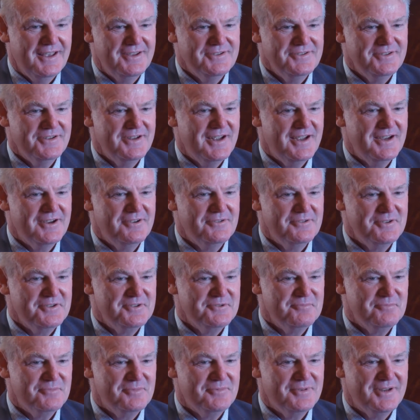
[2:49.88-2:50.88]
you know,
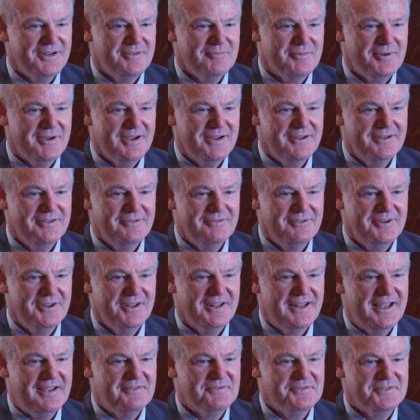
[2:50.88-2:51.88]
Chris, one of my real
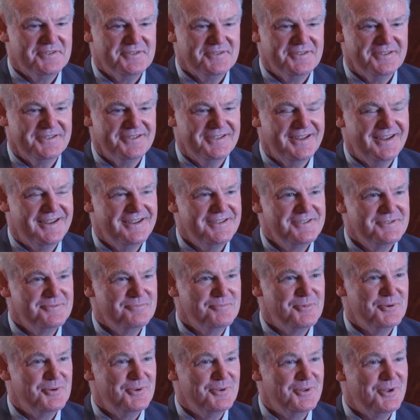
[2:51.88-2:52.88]
loves is
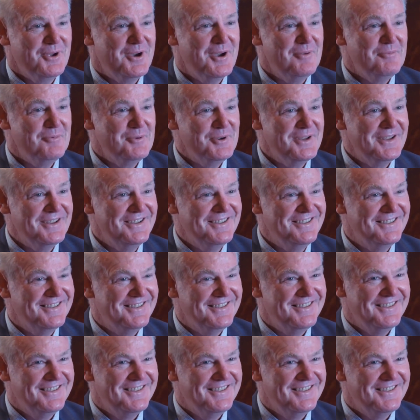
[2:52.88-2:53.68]
small library